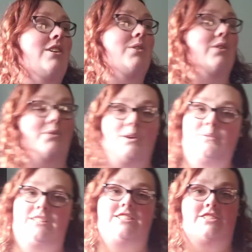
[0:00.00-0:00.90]
With what
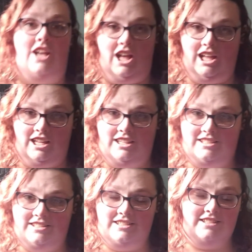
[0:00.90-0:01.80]
we saw
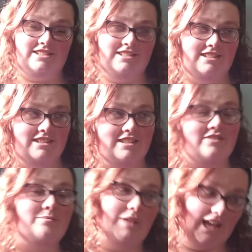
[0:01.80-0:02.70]

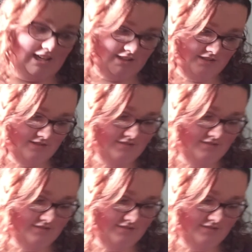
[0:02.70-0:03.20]
of Manon,